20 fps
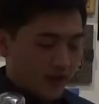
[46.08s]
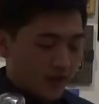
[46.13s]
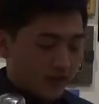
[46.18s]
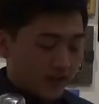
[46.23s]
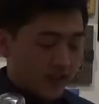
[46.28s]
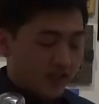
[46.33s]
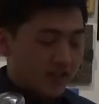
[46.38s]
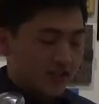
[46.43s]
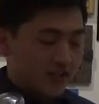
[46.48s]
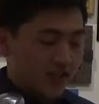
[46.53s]

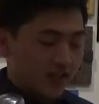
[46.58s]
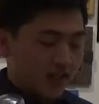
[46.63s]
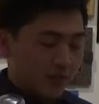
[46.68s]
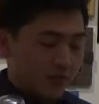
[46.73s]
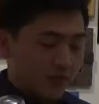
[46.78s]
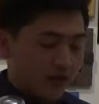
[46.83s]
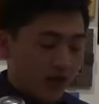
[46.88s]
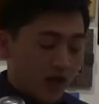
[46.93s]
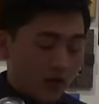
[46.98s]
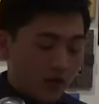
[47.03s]
This time,
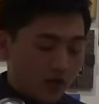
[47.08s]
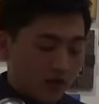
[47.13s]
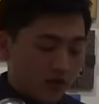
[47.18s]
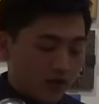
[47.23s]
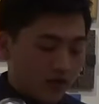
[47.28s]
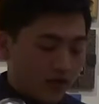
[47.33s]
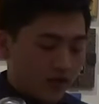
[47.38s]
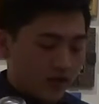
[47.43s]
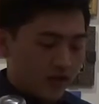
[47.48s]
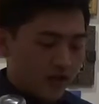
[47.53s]
however,
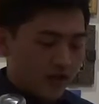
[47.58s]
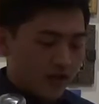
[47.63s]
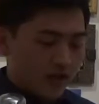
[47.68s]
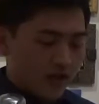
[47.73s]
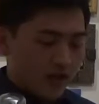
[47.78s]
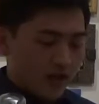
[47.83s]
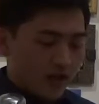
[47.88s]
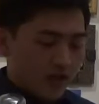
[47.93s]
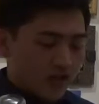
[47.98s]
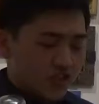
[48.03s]

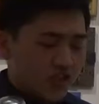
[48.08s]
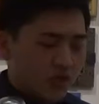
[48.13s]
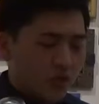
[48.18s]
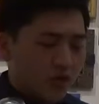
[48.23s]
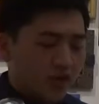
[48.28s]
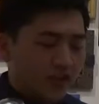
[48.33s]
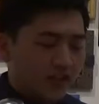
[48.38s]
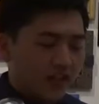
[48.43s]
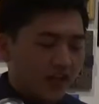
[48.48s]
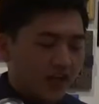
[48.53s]
she
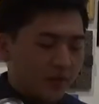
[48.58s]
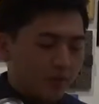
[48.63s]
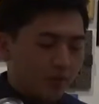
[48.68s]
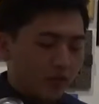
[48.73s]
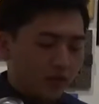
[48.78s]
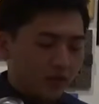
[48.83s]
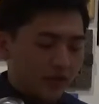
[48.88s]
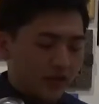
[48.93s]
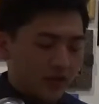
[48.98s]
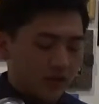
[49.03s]
wouldn't let him
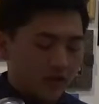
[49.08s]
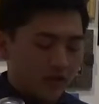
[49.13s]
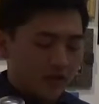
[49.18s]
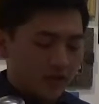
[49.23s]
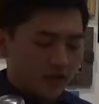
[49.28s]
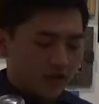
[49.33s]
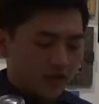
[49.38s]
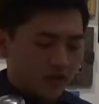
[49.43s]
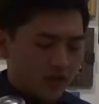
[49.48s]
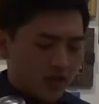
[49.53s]
bully her.
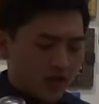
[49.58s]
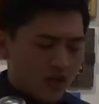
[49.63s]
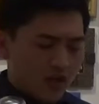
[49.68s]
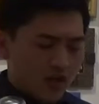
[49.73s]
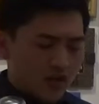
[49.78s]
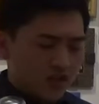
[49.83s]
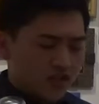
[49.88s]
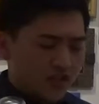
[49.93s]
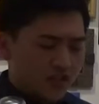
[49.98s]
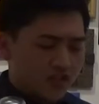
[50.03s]

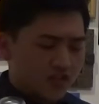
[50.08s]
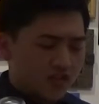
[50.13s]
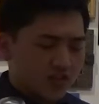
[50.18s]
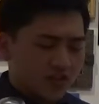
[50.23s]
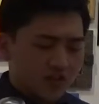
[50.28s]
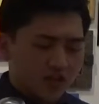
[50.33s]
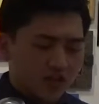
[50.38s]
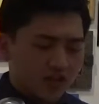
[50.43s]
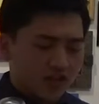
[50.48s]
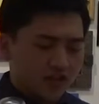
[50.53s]
She
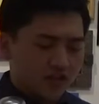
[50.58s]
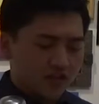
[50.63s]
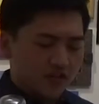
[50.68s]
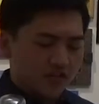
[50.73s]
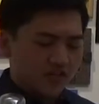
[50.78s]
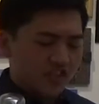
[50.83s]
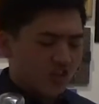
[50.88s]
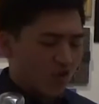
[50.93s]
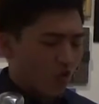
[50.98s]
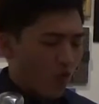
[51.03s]
stood and
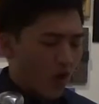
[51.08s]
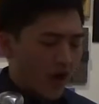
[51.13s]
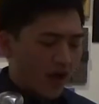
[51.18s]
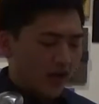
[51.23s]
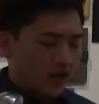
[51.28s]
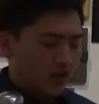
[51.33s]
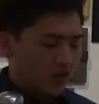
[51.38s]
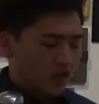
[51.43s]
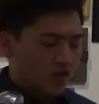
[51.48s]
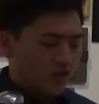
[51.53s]
squared
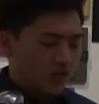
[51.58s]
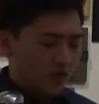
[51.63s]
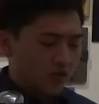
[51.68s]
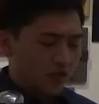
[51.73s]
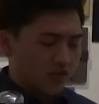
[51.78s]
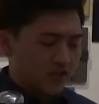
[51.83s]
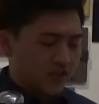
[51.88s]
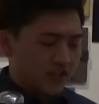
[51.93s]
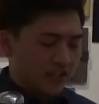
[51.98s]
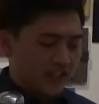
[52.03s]
her
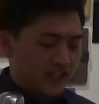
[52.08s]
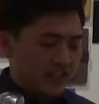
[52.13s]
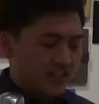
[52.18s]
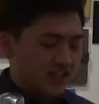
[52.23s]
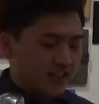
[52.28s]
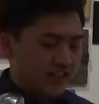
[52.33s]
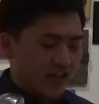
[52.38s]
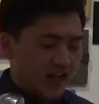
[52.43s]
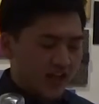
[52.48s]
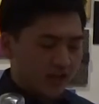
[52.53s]
shoulders, and he
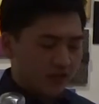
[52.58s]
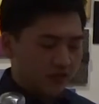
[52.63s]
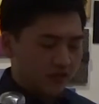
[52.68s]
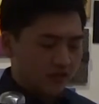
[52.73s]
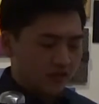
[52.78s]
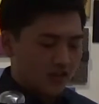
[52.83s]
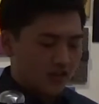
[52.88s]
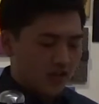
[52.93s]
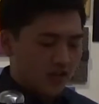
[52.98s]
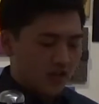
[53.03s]
scowled
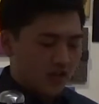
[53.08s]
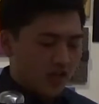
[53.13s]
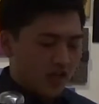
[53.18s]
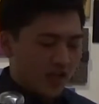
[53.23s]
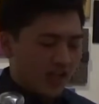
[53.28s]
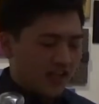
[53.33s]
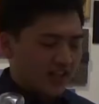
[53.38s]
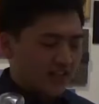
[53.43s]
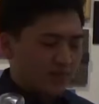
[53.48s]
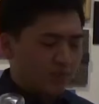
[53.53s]

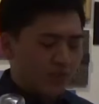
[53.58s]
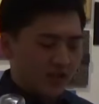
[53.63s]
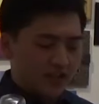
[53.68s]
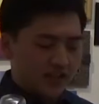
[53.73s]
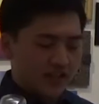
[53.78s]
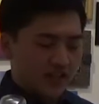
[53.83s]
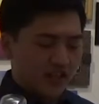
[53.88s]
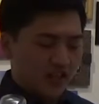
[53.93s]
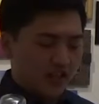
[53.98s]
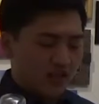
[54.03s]
but
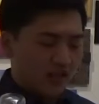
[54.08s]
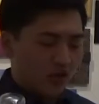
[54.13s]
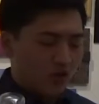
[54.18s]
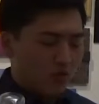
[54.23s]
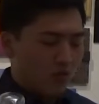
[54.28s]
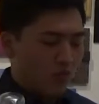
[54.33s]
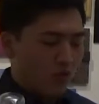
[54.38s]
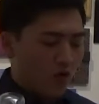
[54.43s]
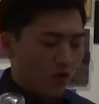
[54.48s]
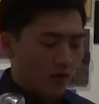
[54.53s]
said no
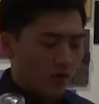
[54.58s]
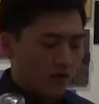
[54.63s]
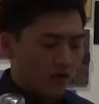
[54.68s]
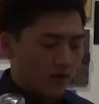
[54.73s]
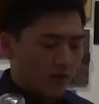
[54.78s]
more.